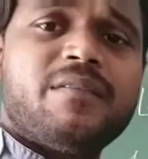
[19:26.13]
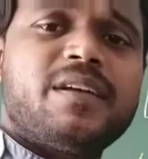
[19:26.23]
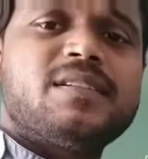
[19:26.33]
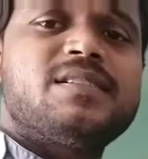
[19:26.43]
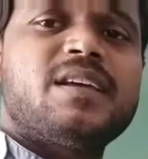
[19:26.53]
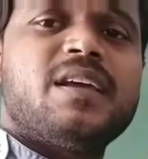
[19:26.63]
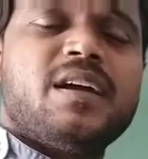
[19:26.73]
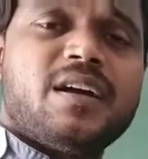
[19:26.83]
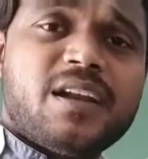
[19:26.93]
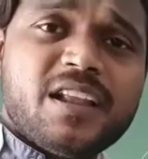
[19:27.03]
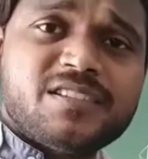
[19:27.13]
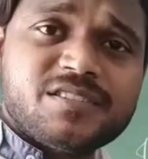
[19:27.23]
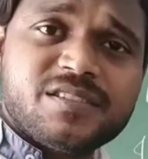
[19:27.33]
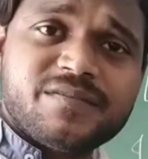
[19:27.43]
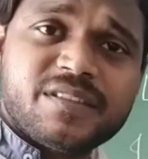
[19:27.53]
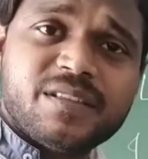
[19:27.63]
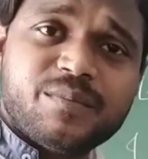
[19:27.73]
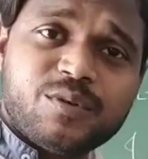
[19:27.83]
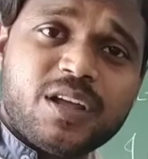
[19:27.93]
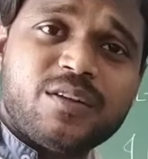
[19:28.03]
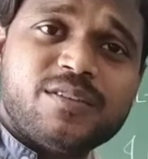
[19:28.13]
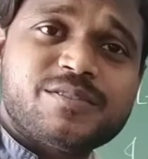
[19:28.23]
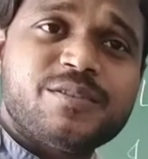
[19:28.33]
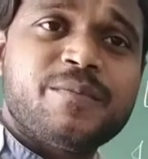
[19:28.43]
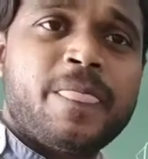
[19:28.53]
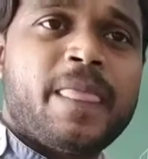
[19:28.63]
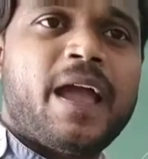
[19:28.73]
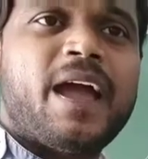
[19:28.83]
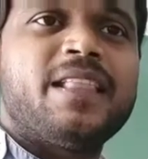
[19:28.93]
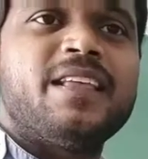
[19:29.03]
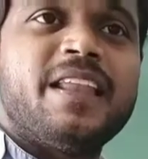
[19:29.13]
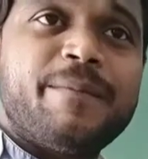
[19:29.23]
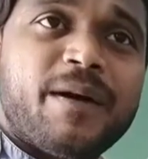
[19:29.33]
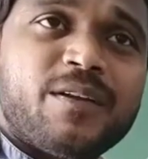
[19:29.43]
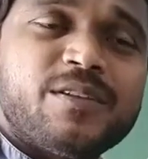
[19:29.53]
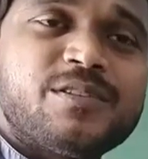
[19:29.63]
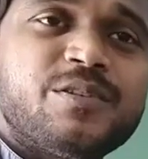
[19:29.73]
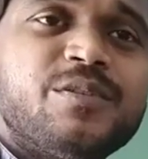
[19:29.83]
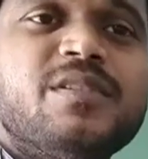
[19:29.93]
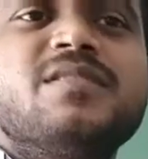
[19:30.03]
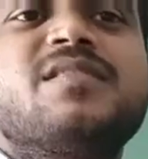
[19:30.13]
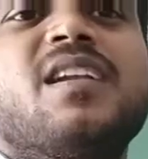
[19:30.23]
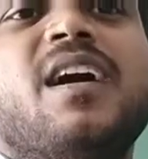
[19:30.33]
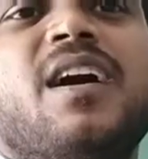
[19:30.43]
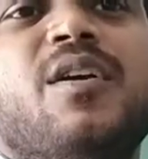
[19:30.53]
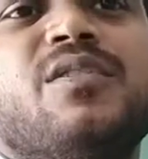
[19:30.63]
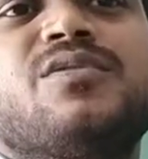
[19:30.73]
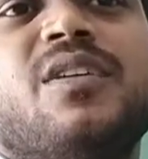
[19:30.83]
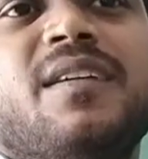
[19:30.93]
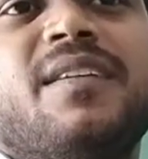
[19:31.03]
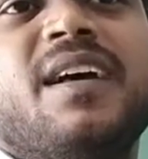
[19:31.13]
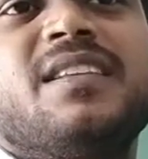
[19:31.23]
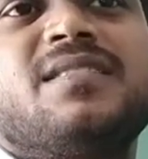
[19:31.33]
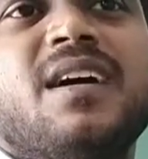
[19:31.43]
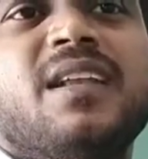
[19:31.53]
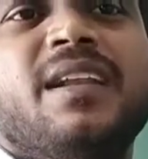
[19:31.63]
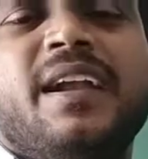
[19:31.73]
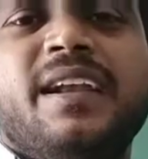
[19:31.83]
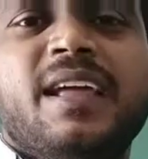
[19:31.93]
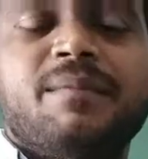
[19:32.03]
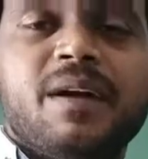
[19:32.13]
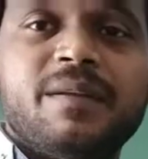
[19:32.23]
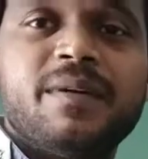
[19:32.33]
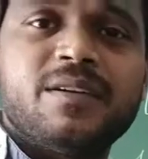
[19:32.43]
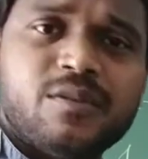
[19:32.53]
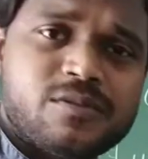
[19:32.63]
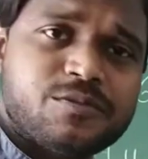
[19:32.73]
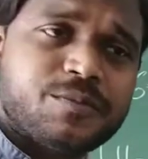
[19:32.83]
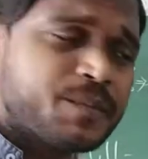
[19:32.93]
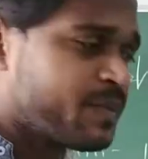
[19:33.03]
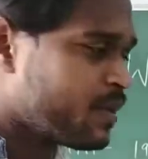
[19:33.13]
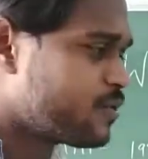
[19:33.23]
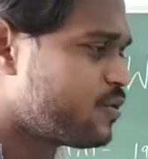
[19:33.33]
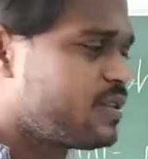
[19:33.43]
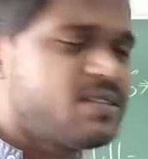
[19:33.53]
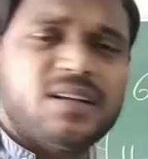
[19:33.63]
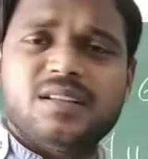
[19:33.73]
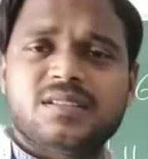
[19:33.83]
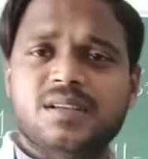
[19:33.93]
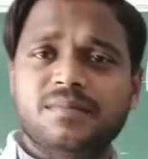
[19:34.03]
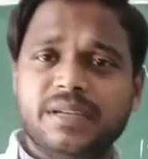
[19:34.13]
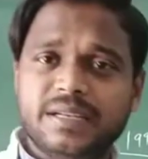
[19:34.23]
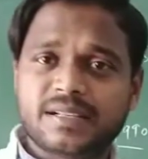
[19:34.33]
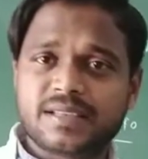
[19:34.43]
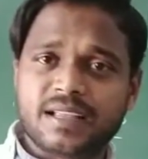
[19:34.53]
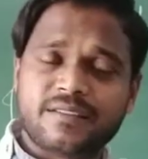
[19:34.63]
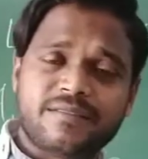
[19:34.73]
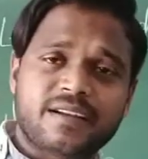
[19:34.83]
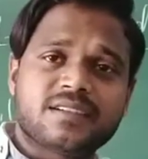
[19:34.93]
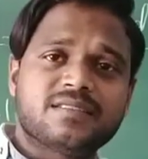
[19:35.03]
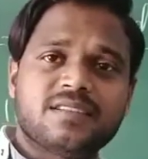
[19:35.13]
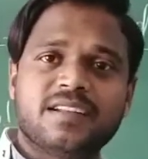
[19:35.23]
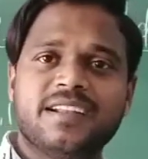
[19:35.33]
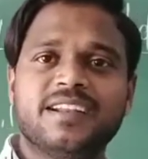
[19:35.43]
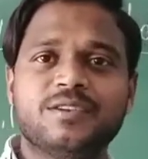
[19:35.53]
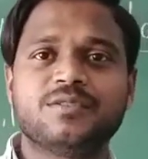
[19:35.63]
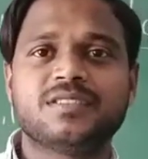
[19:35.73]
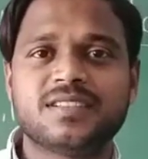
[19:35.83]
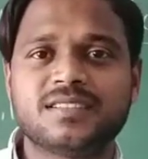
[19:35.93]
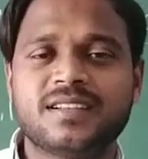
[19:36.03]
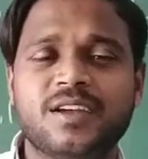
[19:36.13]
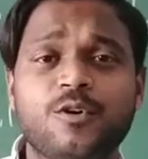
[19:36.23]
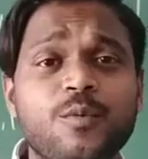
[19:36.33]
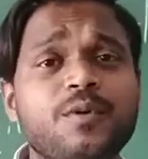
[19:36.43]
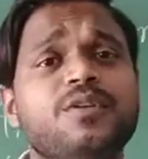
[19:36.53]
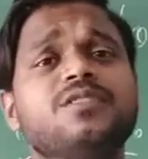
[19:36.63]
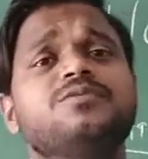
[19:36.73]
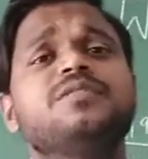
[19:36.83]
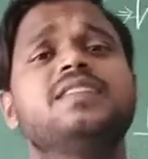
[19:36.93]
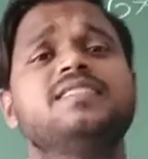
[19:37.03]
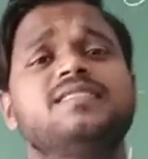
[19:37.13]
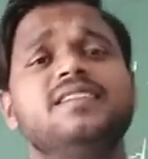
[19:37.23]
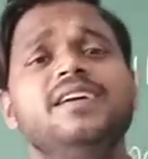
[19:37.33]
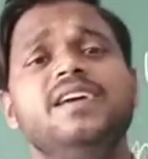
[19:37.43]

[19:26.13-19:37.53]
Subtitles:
we can say relationship with the Bhutan also. and the Nepal also, Sri Lanka also, Afghanistan and India and Myanmar also. So these are some details and the factors relating to this lesson. I hope you understood the lesson.